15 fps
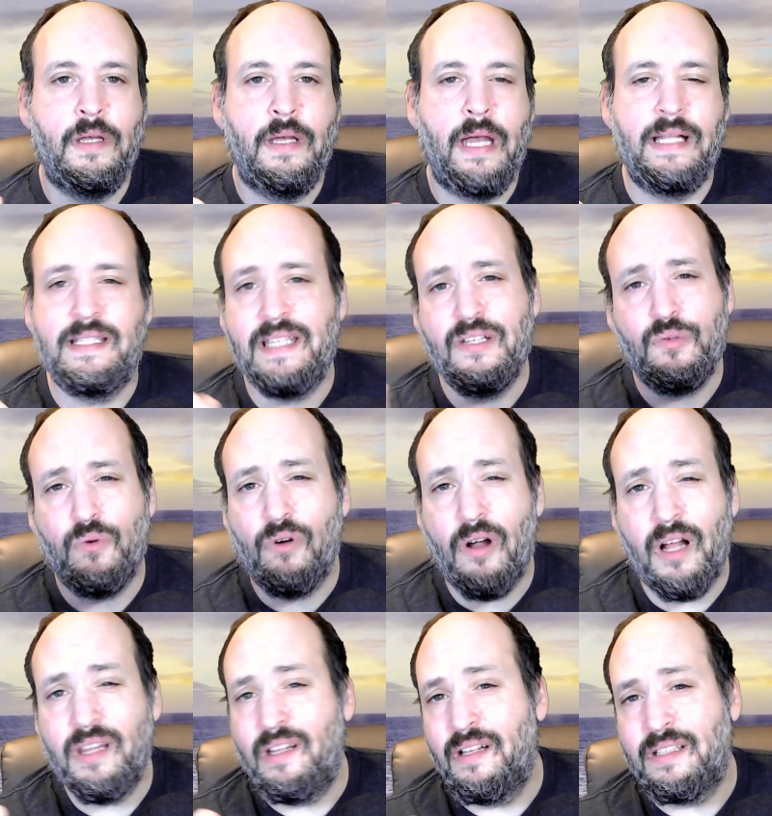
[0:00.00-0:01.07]
And since we're
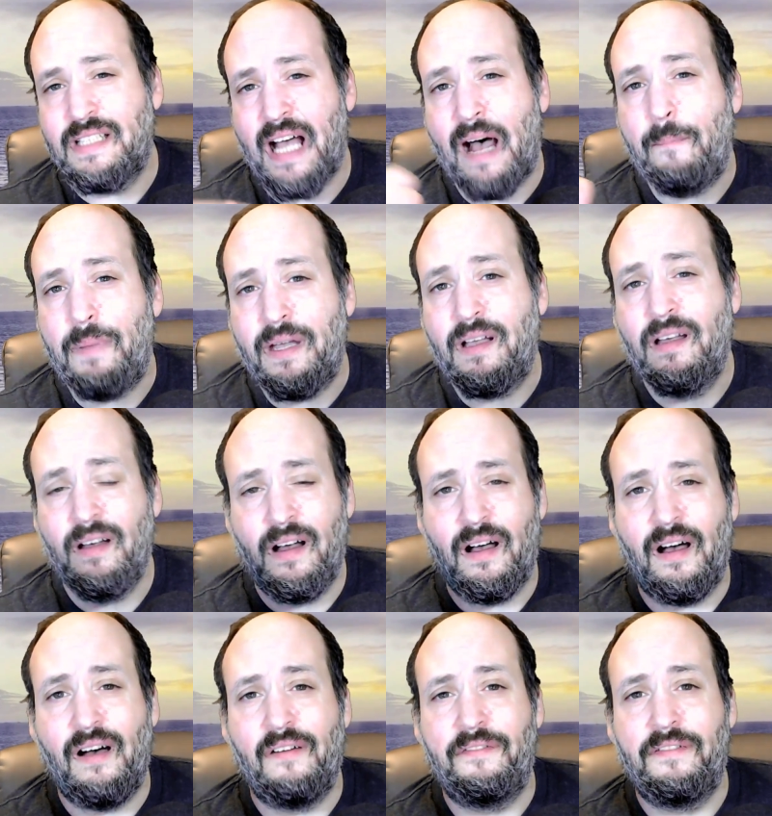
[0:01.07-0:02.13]
on the topic of,